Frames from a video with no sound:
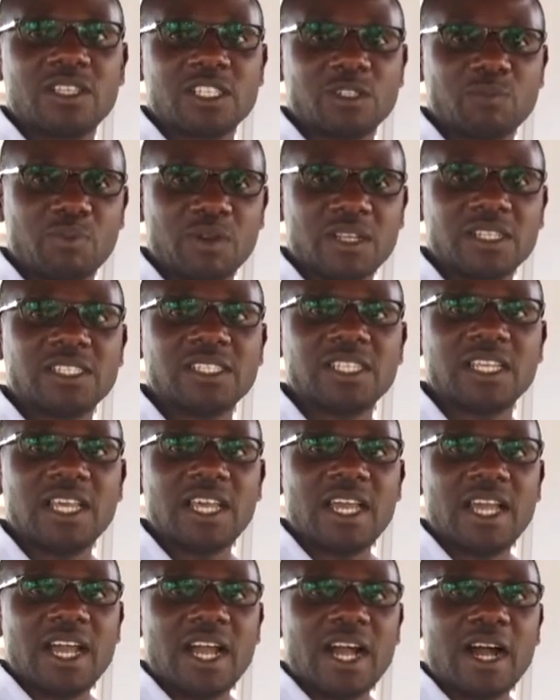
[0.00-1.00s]
breeds
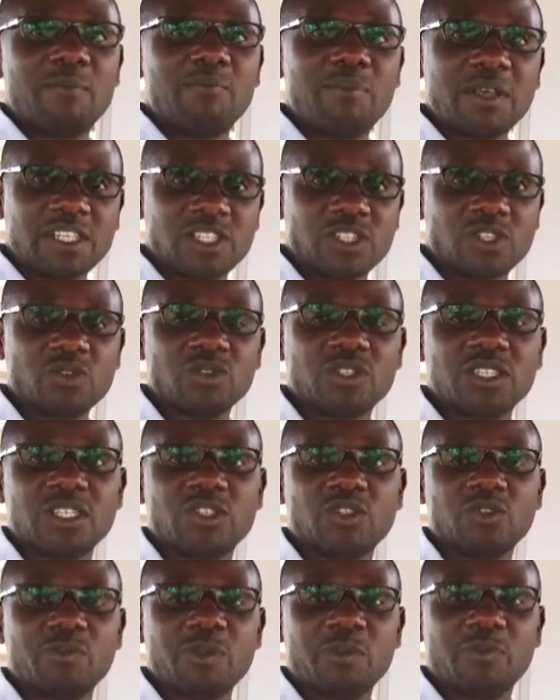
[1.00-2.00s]
are best
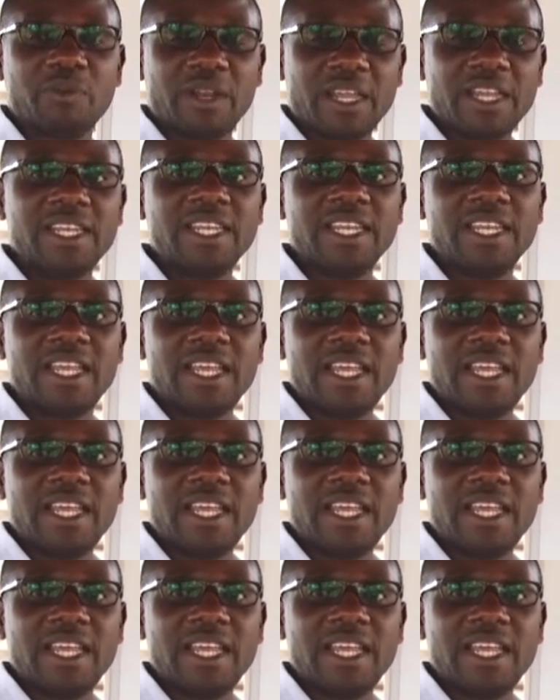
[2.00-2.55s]
suited to be bred,